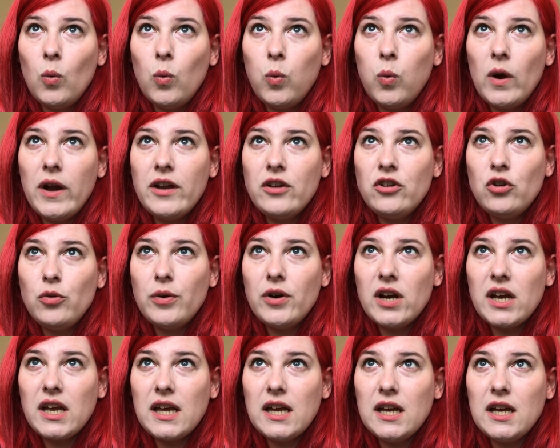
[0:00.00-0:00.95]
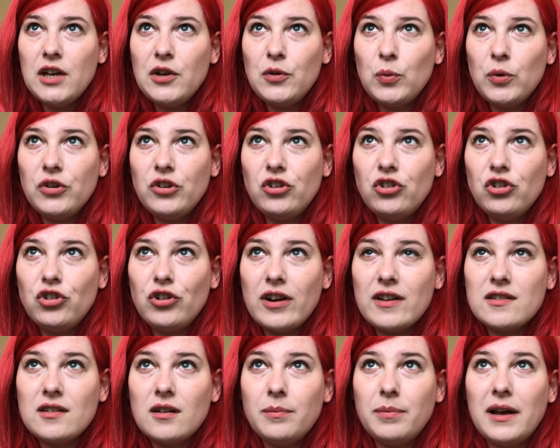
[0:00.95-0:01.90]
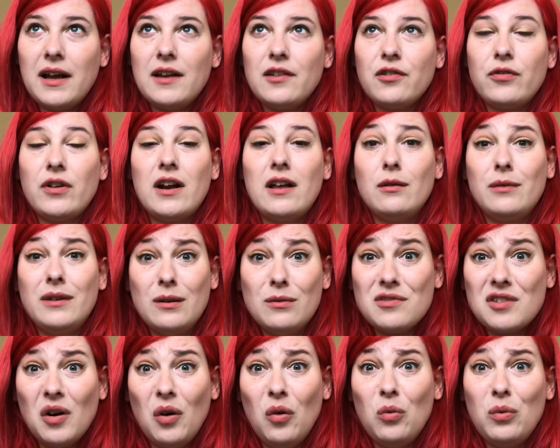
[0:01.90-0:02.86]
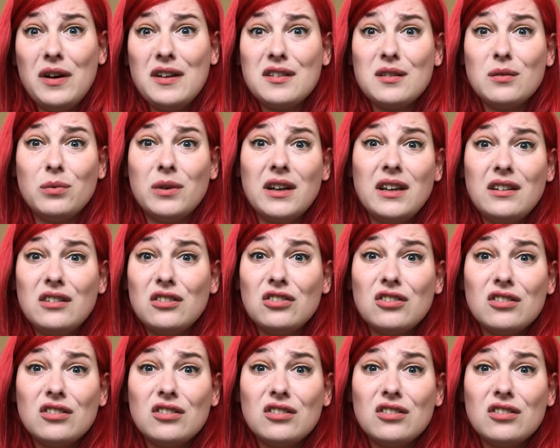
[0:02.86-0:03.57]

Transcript: When you were a kid, what did you dress up as for Halloween? It was always a witch.